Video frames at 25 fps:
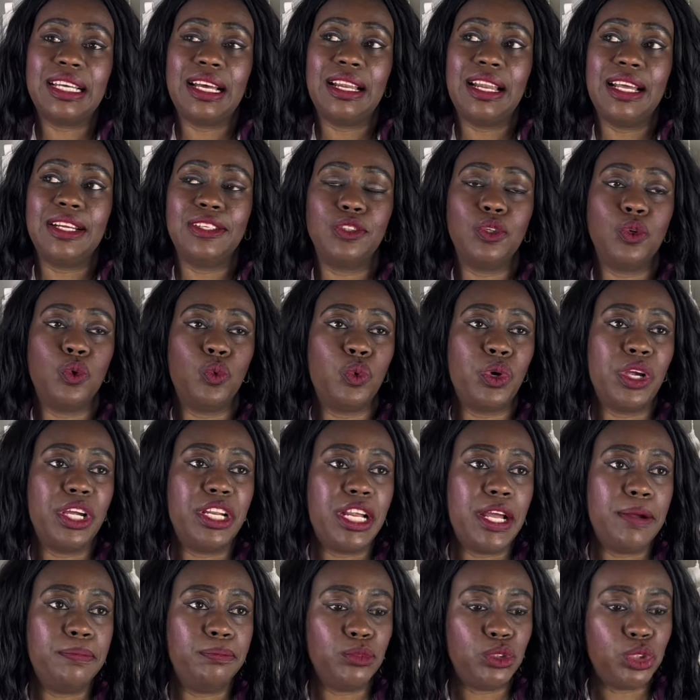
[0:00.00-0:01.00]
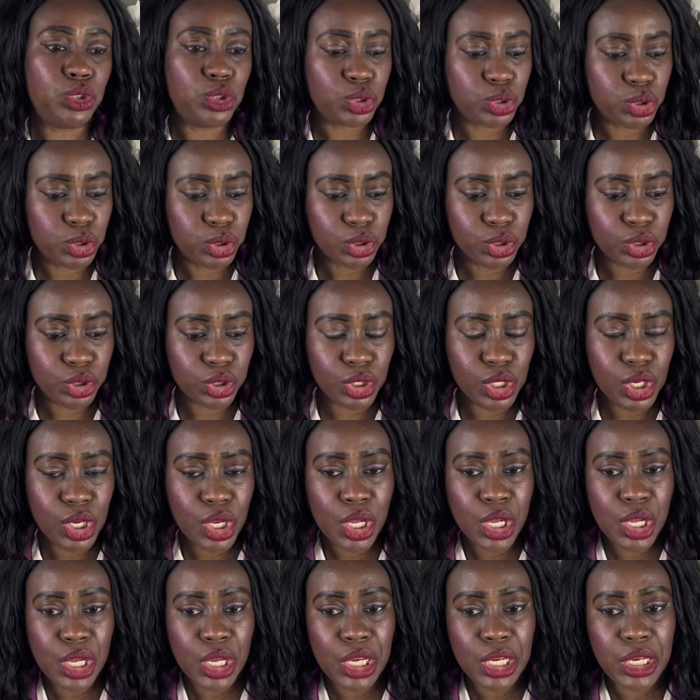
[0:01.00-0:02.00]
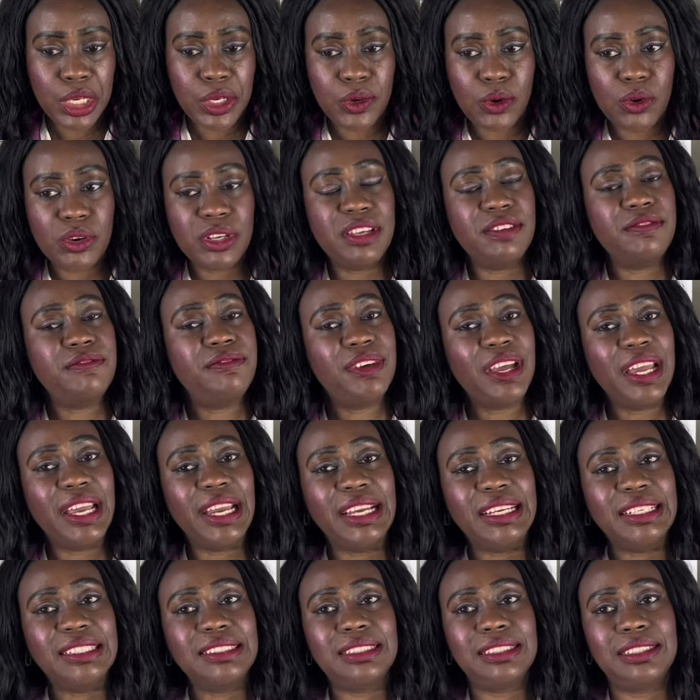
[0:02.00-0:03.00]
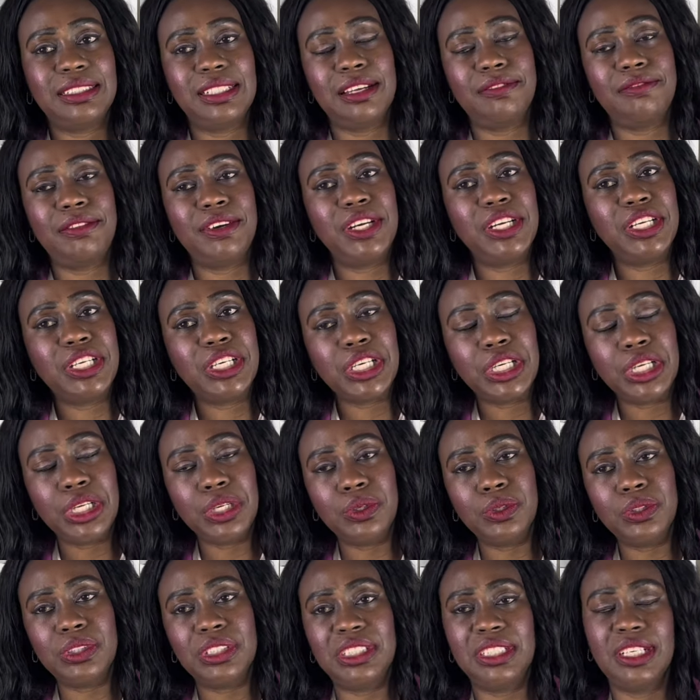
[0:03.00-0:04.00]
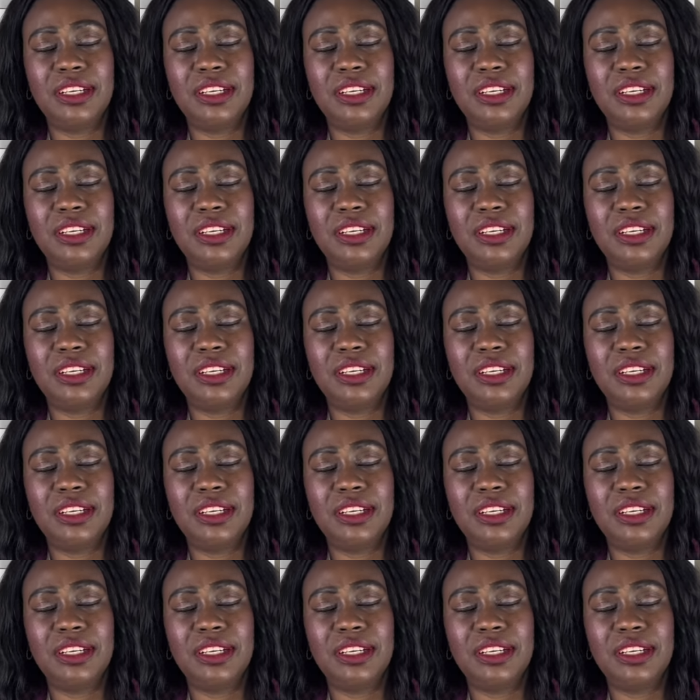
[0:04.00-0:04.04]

I like to wear them to, you know, events. They're very cute.